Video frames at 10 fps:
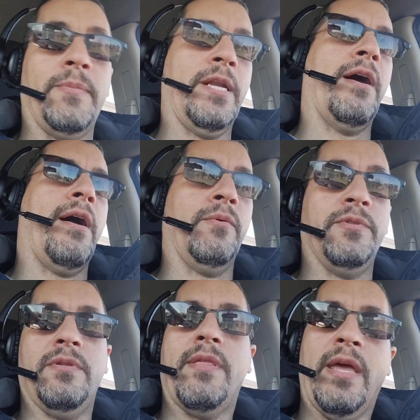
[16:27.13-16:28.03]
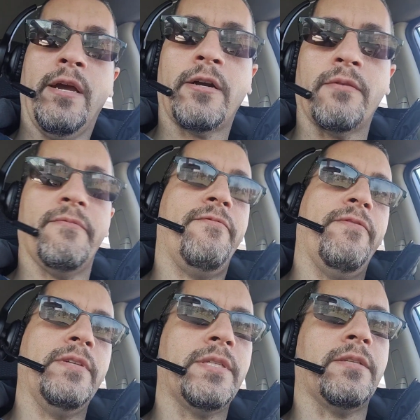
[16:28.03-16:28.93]
I mean, I was there
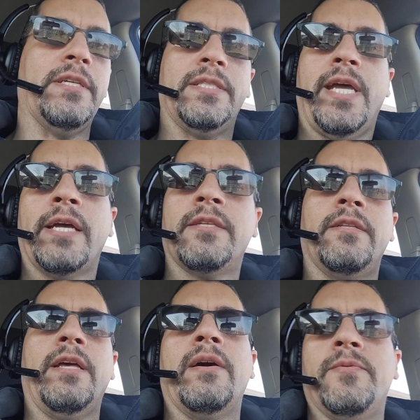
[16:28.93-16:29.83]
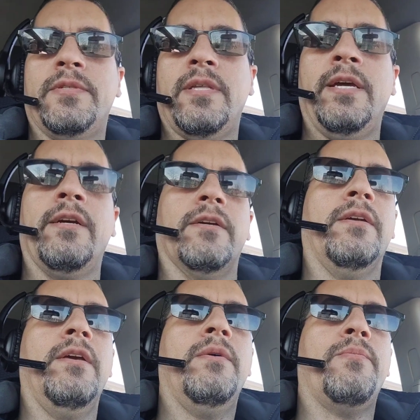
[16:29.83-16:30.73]
physically, technically I was there,
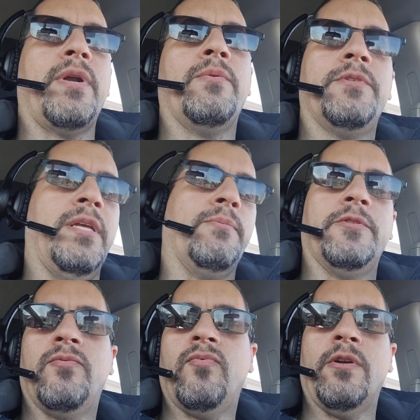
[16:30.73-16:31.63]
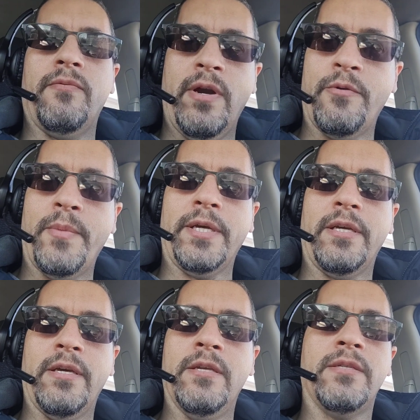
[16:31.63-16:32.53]
but I wasn't able to run around with my
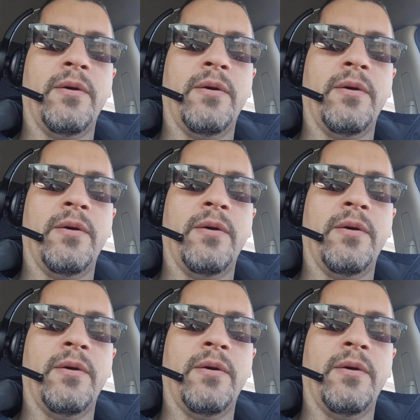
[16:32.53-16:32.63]
kids.